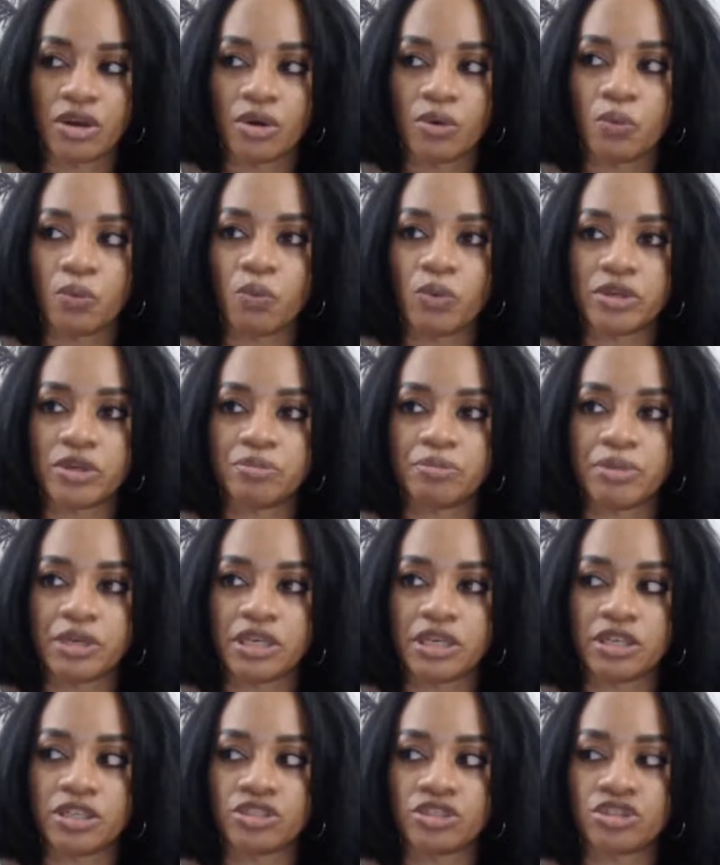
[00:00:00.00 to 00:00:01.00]
would
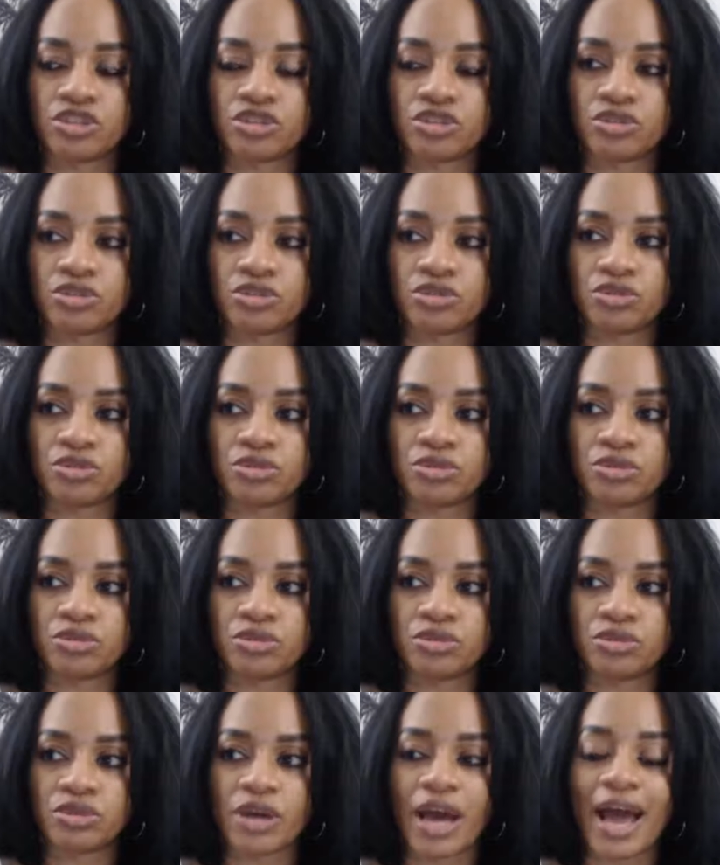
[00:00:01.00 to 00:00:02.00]
be
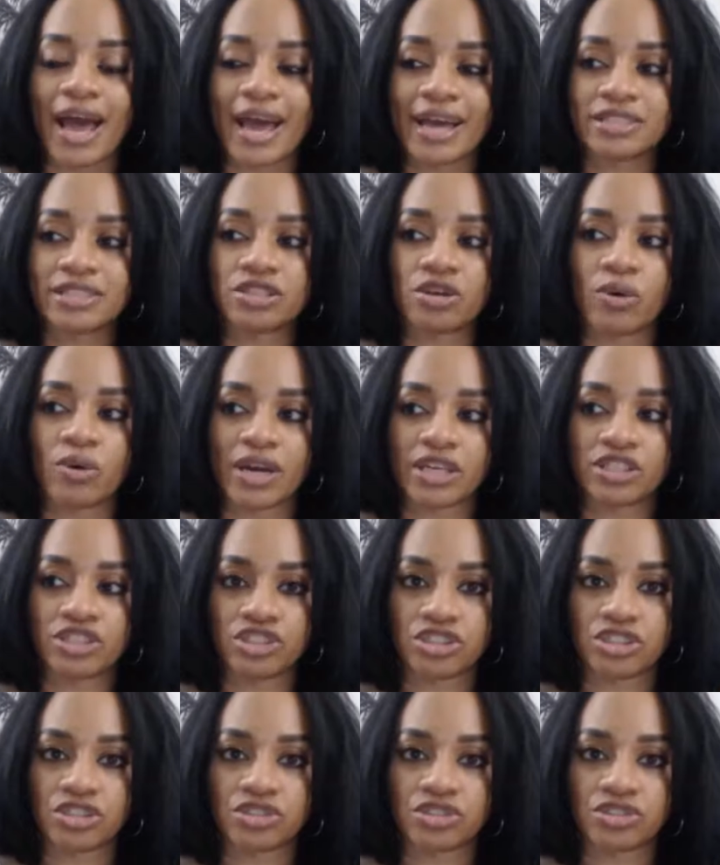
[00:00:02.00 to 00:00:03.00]
to ask
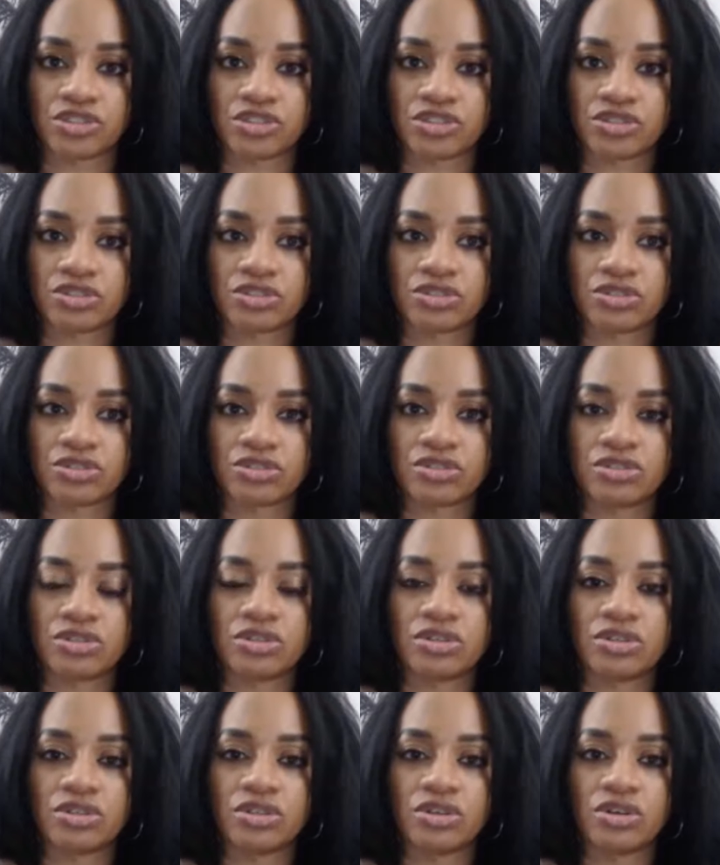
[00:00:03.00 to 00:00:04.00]
questions,
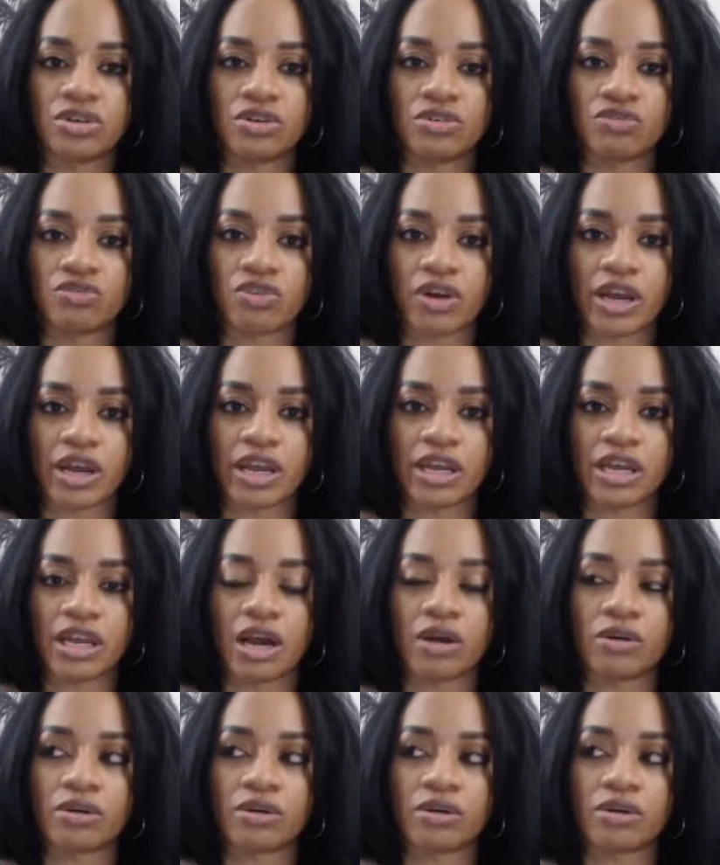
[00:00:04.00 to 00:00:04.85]
right?